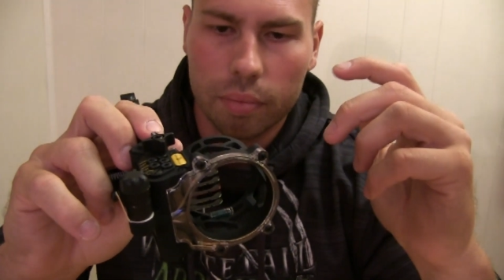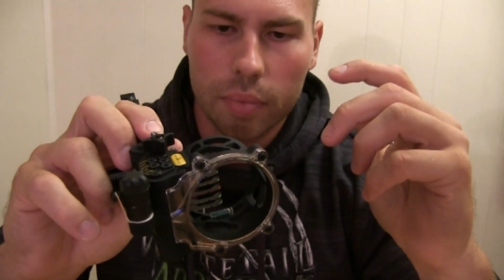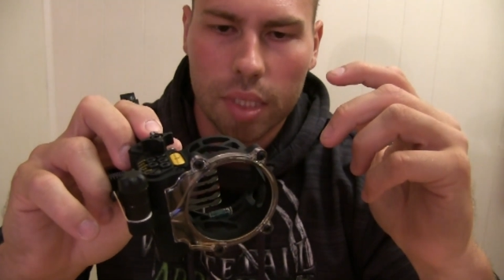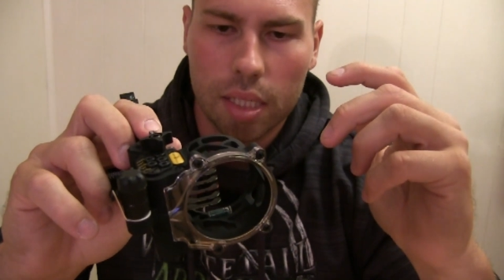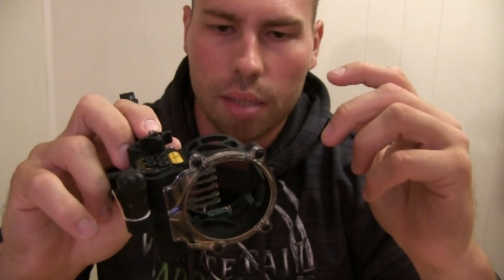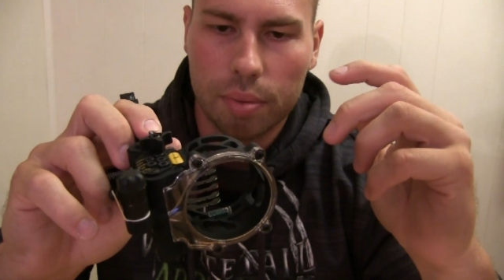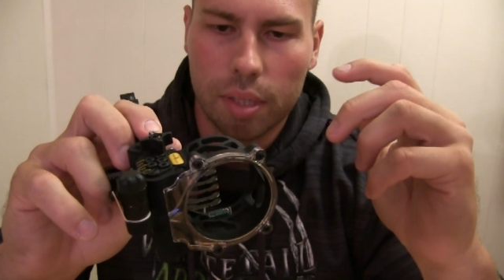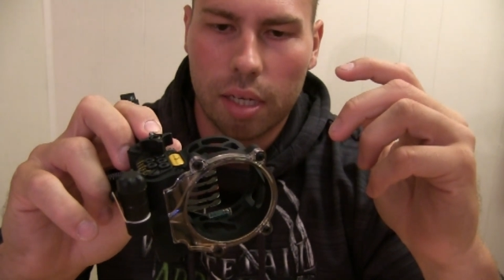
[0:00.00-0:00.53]
it
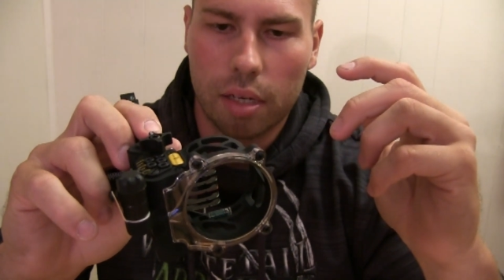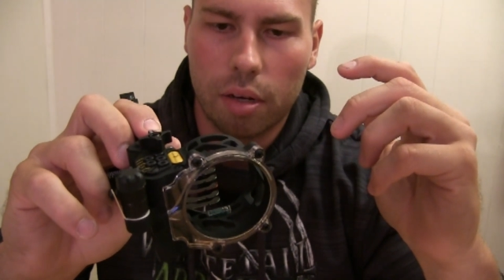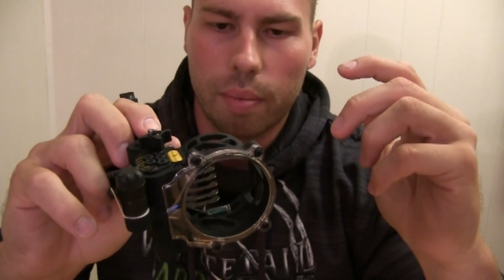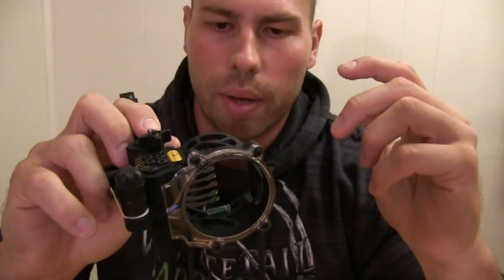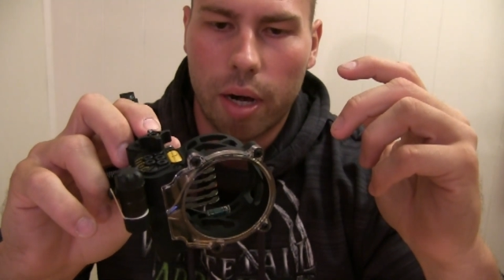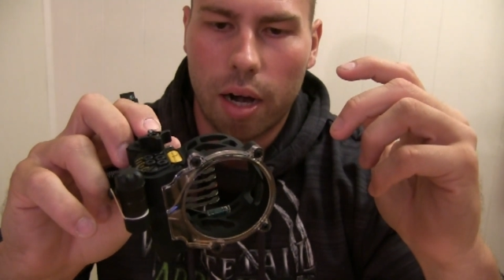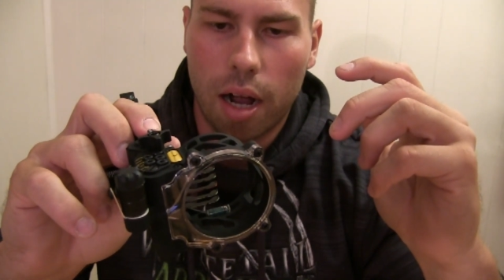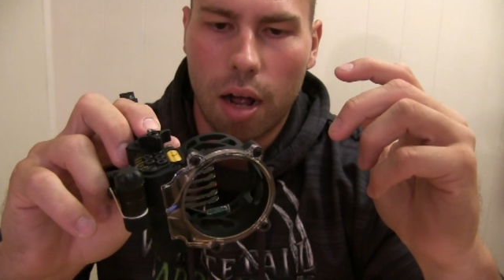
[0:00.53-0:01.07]
seems like no
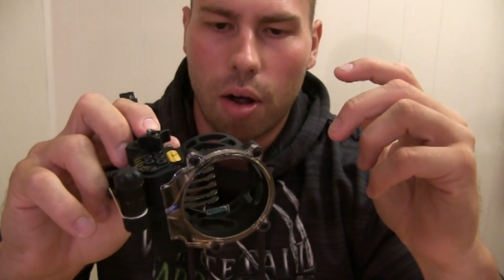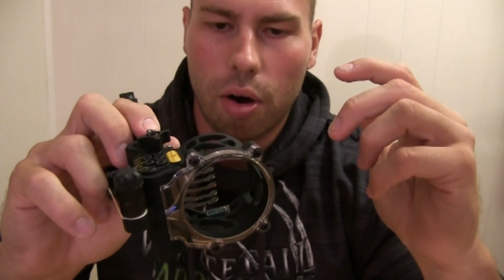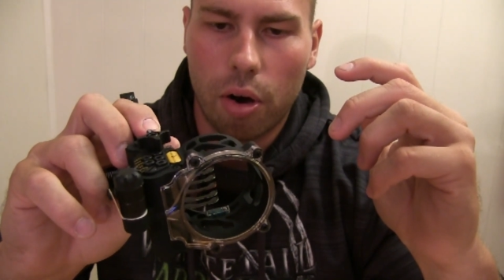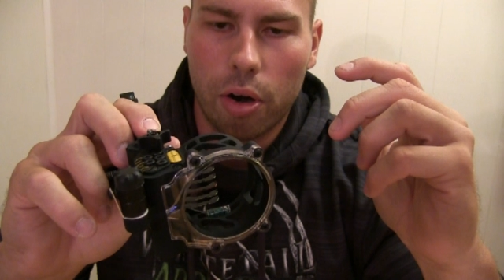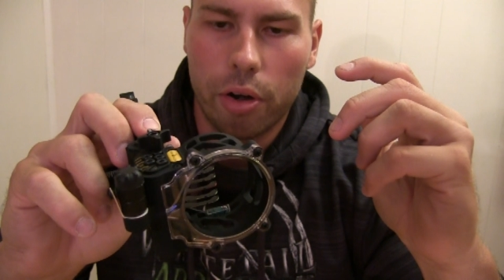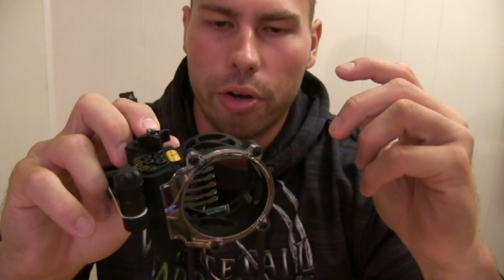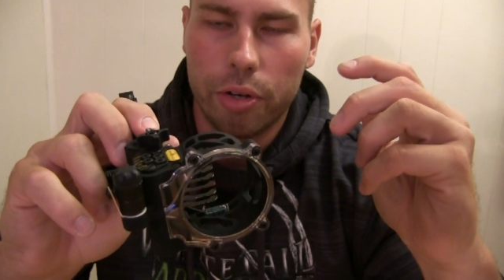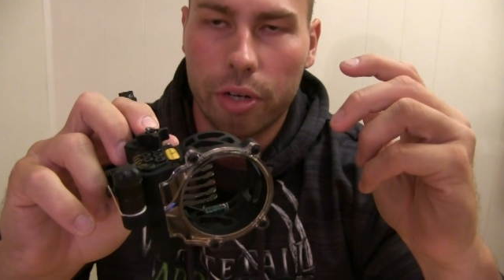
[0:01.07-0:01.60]
matter how
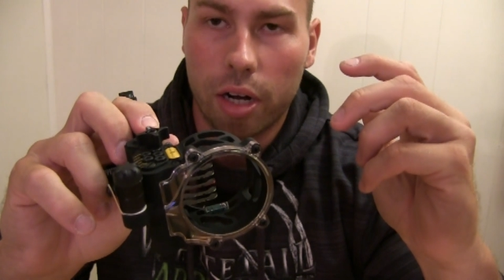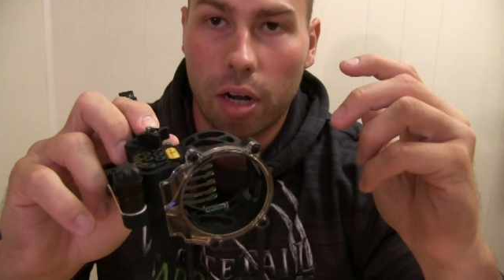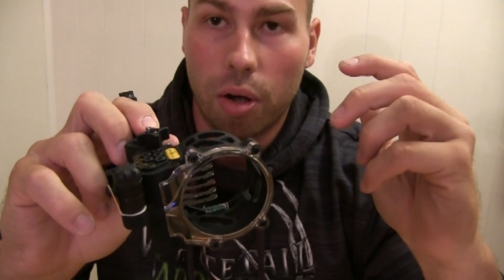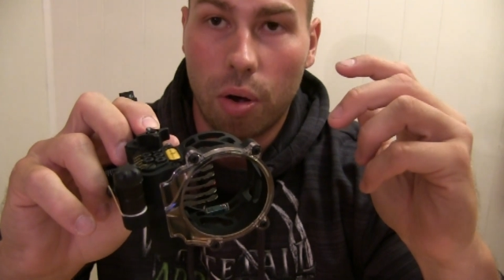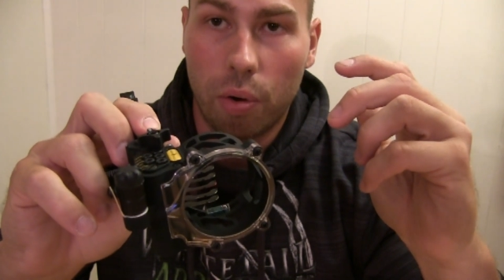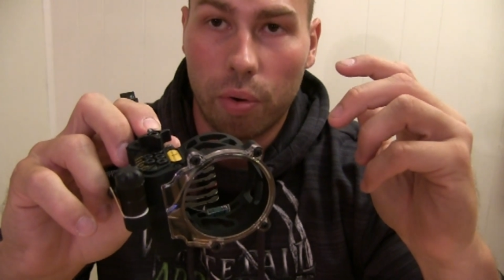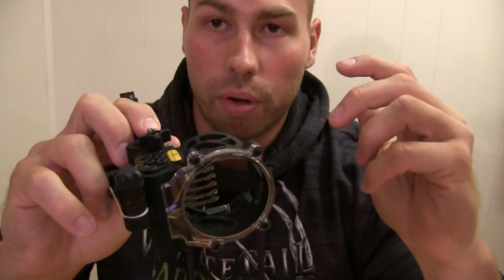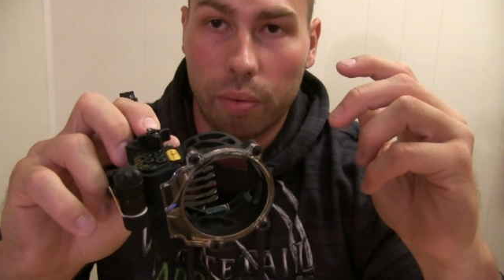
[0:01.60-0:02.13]
hard you try to
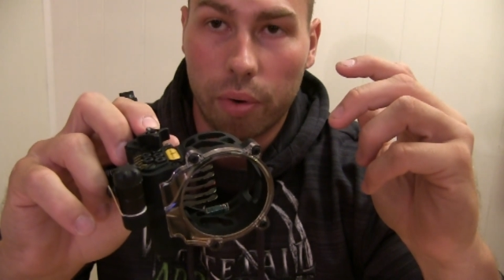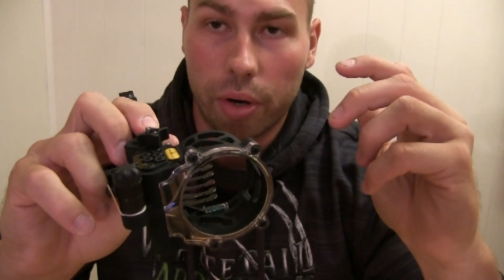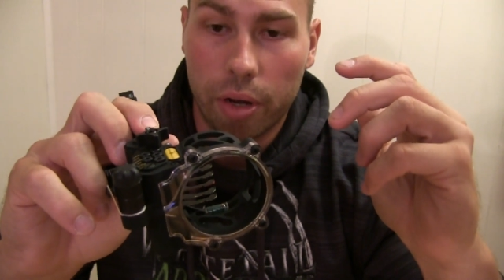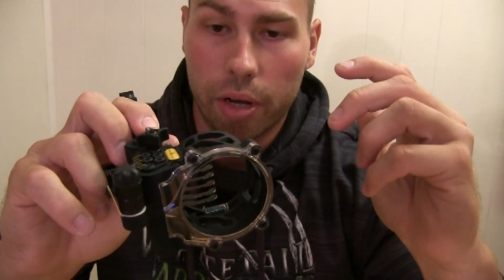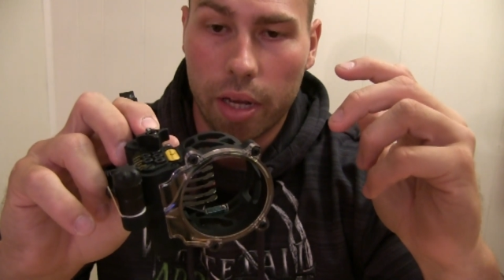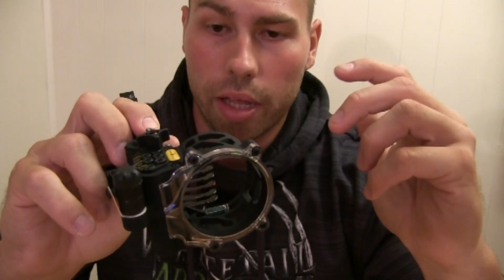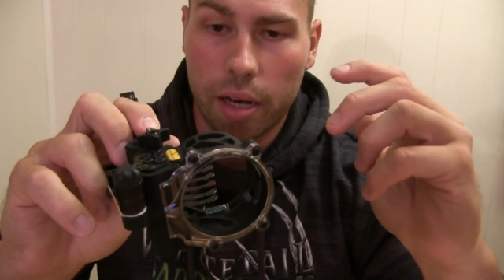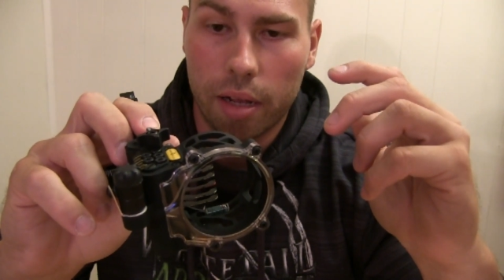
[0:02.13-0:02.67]
hold it where
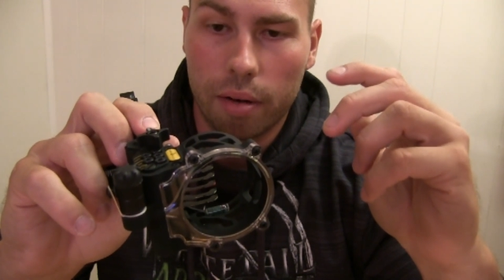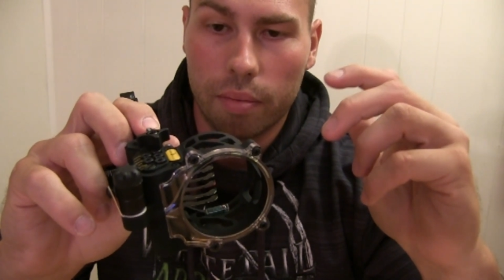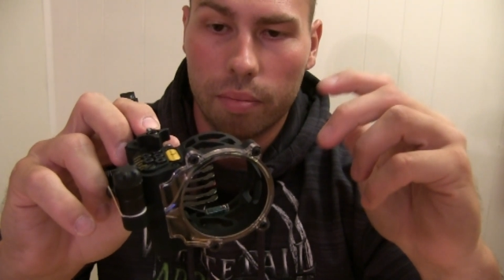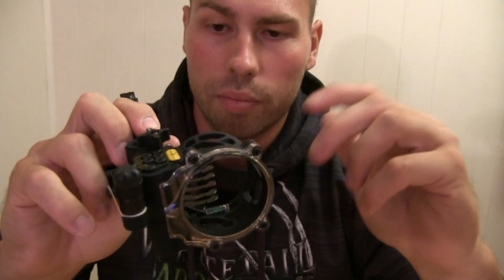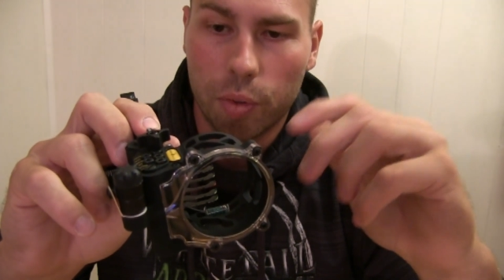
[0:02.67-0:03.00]
you need it,